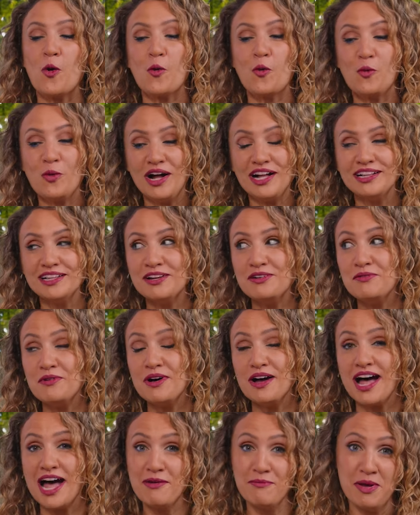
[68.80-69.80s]

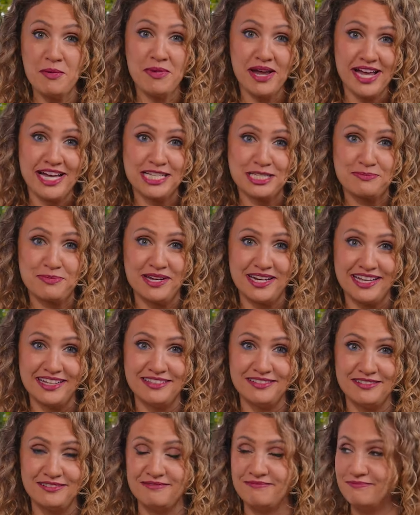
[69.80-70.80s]
Well, I met my husband
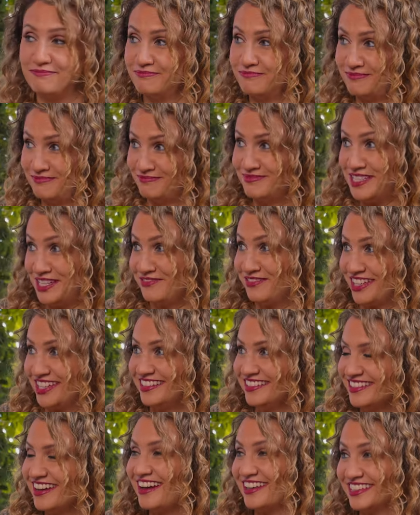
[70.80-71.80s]
at
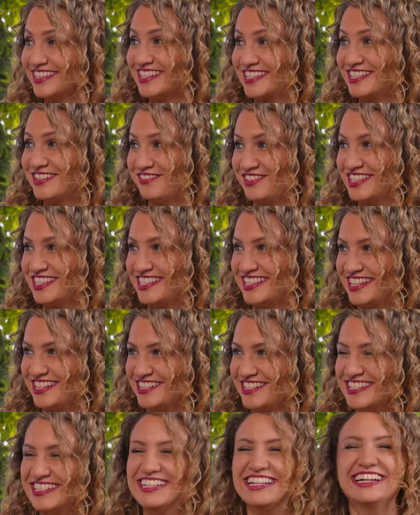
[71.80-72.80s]
TV, at the TV
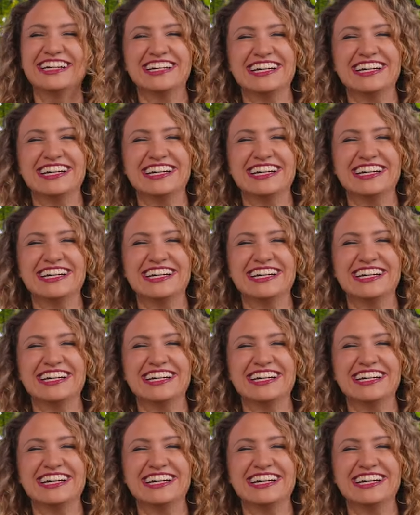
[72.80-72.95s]
station.